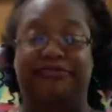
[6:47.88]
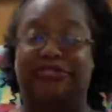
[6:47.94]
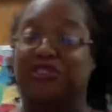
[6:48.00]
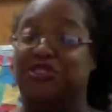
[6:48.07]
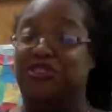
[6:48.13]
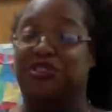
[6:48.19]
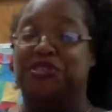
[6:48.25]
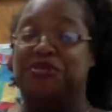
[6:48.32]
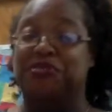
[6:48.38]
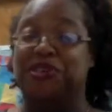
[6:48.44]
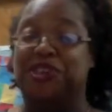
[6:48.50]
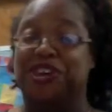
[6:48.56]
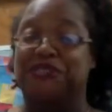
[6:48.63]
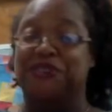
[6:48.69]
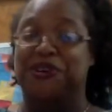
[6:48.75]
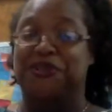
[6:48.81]
just
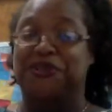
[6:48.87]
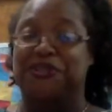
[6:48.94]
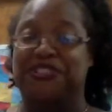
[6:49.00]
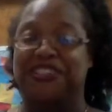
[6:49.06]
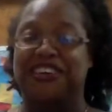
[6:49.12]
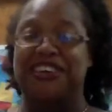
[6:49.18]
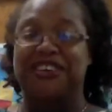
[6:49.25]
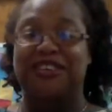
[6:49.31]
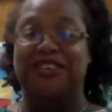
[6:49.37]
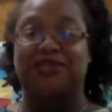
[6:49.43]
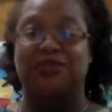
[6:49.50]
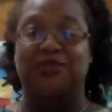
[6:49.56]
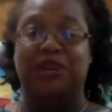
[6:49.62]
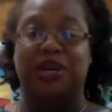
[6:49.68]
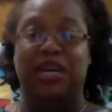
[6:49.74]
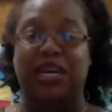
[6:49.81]
three, folks,
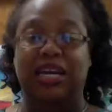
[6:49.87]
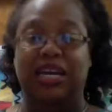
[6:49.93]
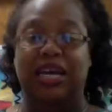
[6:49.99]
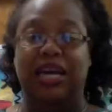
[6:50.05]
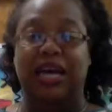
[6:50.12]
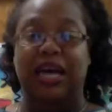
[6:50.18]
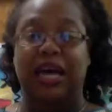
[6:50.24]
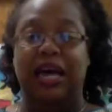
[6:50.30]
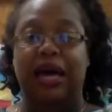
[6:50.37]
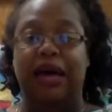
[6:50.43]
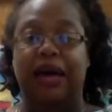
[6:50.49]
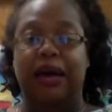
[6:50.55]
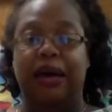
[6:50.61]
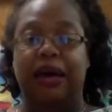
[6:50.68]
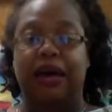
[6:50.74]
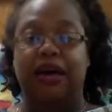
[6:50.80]
3
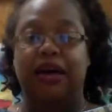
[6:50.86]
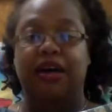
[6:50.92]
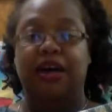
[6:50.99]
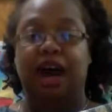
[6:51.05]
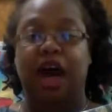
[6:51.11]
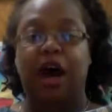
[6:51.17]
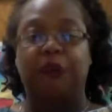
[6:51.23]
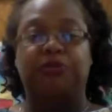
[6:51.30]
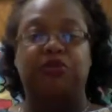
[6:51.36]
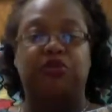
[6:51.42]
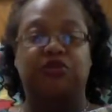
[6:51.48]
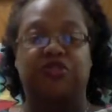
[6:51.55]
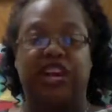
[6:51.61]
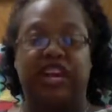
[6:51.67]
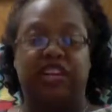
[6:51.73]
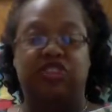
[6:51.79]

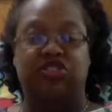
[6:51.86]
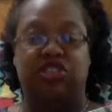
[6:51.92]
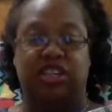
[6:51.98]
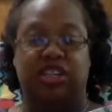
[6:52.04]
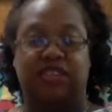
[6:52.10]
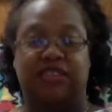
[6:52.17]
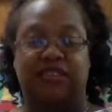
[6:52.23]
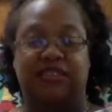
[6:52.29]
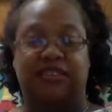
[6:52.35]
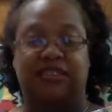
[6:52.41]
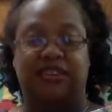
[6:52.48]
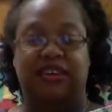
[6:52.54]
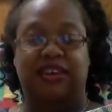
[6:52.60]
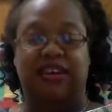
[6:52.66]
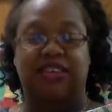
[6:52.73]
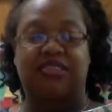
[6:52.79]
observations
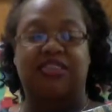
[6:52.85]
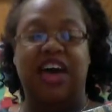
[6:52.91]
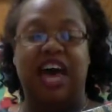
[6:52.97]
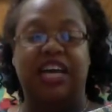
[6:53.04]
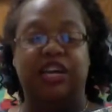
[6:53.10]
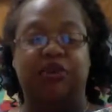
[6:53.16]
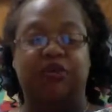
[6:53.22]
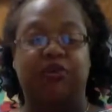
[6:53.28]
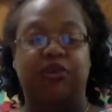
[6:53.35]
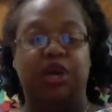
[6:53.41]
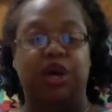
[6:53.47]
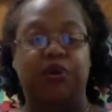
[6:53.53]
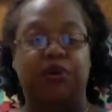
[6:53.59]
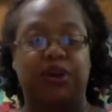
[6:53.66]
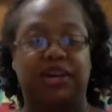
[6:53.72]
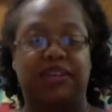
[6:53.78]
that you
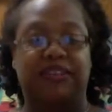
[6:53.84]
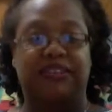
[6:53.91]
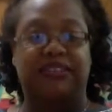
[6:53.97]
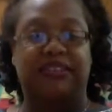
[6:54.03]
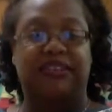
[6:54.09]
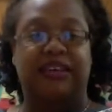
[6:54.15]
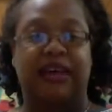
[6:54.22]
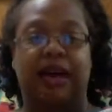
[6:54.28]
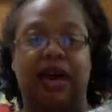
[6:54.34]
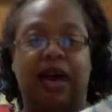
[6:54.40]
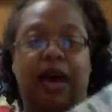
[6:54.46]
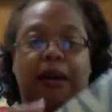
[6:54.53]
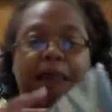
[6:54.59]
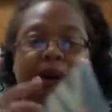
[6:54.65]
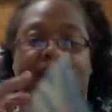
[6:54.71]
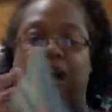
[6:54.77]
notice
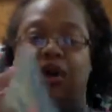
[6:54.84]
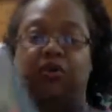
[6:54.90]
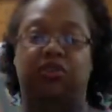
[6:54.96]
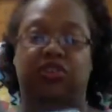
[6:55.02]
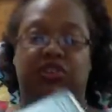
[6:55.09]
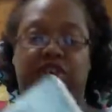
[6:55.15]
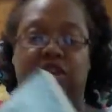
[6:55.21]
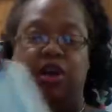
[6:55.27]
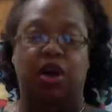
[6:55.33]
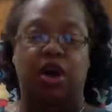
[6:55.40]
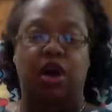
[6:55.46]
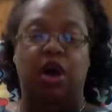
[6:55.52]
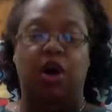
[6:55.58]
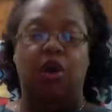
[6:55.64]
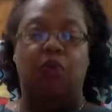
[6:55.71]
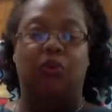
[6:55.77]
about
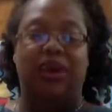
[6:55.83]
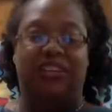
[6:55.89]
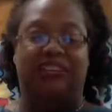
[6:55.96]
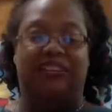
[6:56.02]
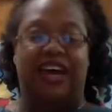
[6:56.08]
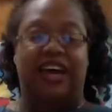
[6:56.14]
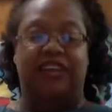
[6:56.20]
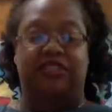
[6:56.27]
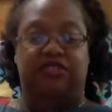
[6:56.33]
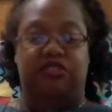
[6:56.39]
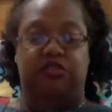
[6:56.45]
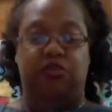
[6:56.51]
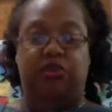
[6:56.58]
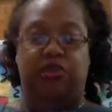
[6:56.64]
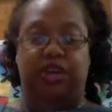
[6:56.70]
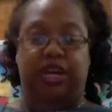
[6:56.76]
West Side
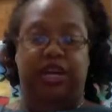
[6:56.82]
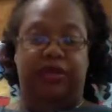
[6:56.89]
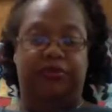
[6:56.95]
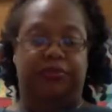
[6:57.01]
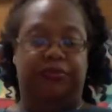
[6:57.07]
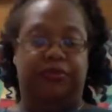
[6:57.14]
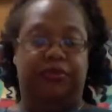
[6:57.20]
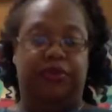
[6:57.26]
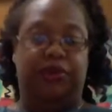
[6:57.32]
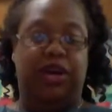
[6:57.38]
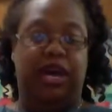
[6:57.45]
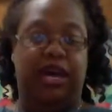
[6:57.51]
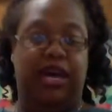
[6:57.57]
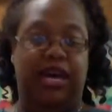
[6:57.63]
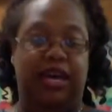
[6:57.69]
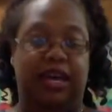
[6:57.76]
Story,
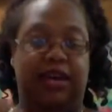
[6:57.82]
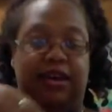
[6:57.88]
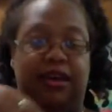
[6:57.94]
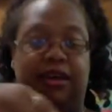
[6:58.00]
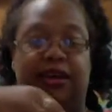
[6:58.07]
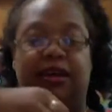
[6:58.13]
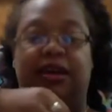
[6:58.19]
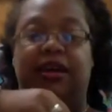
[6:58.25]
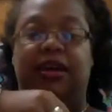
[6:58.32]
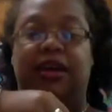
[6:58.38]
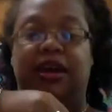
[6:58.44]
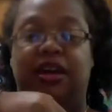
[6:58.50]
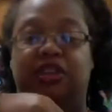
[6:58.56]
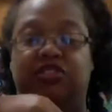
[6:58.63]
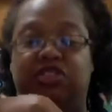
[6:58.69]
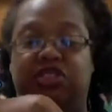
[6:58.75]
okay?
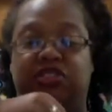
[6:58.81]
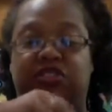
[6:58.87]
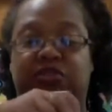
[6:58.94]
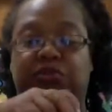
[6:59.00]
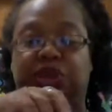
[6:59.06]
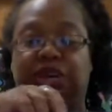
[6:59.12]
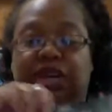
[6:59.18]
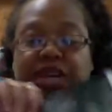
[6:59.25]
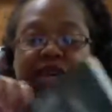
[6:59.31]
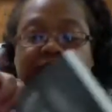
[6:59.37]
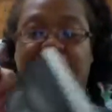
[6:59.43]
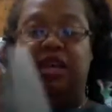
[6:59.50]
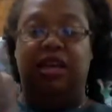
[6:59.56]
Just 3